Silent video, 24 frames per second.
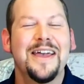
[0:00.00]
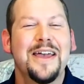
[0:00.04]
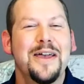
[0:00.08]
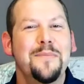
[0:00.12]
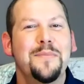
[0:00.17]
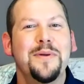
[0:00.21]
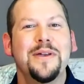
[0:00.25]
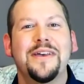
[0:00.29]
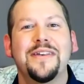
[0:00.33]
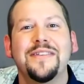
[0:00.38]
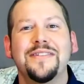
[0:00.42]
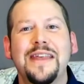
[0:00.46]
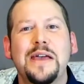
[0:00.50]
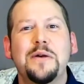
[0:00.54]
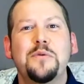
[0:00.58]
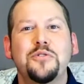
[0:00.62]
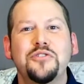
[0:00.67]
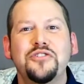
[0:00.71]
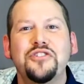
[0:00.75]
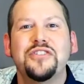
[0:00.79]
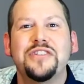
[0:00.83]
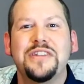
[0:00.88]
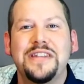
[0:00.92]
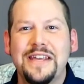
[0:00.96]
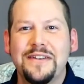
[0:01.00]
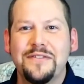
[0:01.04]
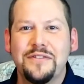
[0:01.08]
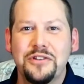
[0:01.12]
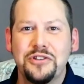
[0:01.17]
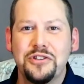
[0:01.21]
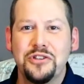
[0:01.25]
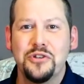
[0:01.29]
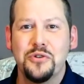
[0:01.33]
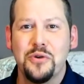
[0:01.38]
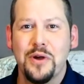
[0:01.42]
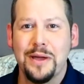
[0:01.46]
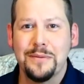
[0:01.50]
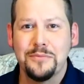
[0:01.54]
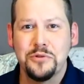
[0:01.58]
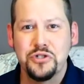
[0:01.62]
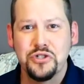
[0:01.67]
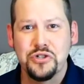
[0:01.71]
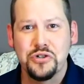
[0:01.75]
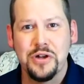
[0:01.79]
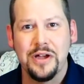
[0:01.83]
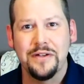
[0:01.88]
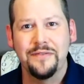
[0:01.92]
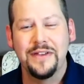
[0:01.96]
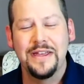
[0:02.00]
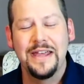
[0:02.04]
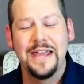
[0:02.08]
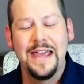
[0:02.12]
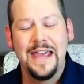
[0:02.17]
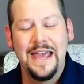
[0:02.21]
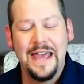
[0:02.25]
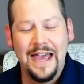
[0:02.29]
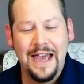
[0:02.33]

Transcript: because they will just give it to you, I'm sure of it.